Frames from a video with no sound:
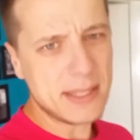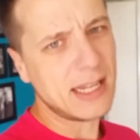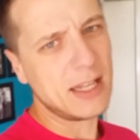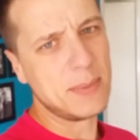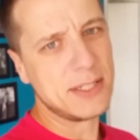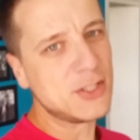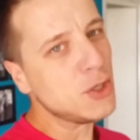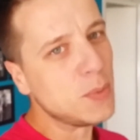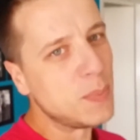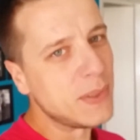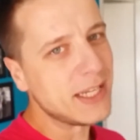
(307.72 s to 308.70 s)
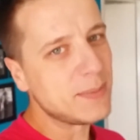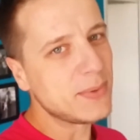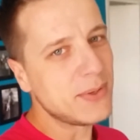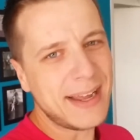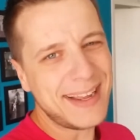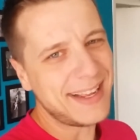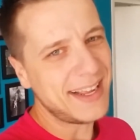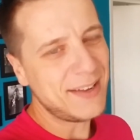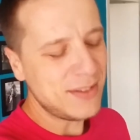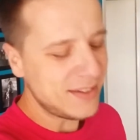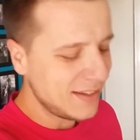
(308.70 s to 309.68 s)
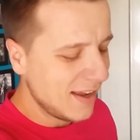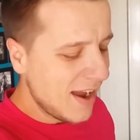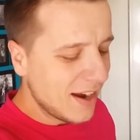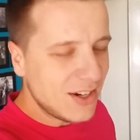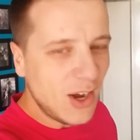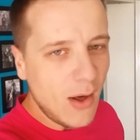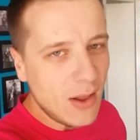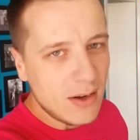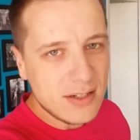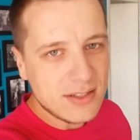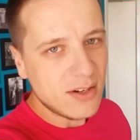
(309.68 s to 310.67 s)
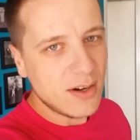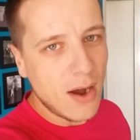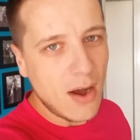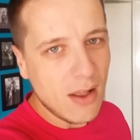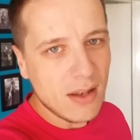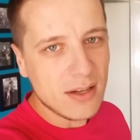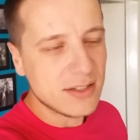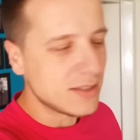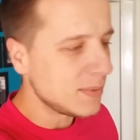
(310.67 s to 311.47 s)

it's a little bit too pink, but hey, colors are colors.